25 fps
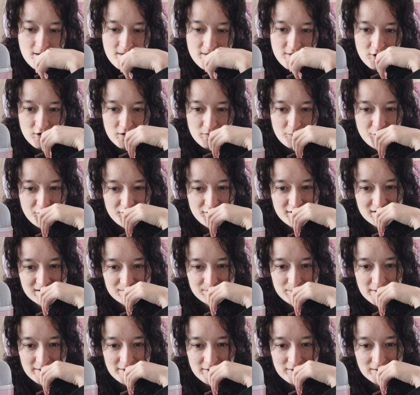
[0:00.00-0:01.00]
You're a prince,
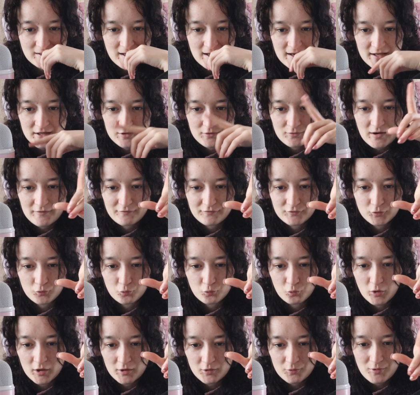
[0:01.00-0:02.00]
but you're like, you have to
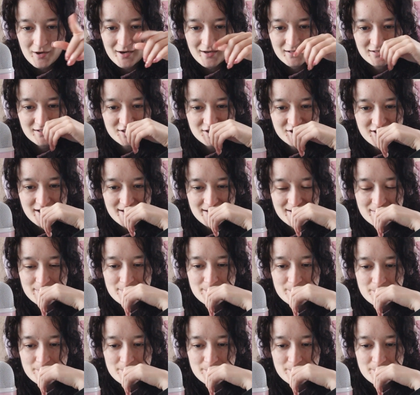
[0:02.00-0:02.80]
work regular shit?